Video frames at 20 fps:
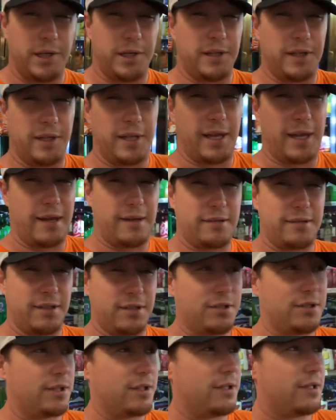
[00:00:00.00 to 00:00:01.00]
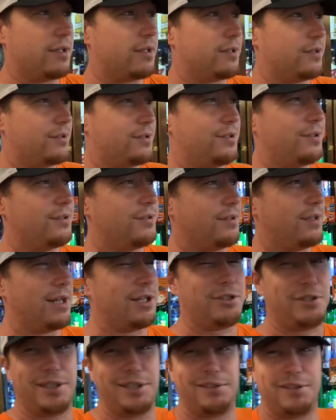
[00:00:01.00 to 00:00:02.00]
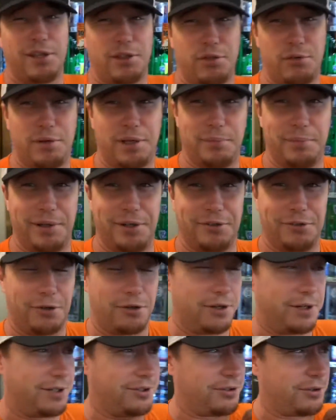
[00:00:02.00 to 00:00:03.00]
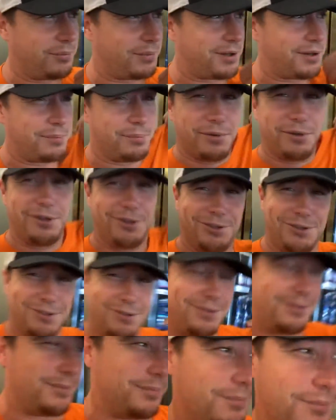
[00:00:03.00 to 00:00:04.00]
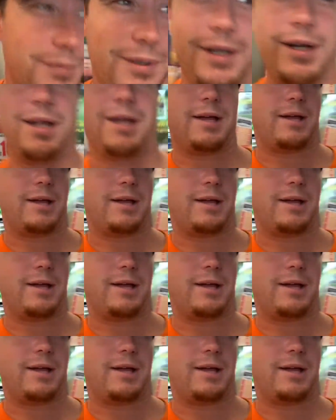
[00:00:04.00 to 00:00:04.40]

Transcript: in the gas station, guys. I drank like 3 beers already, so I'm kind of buzzed. But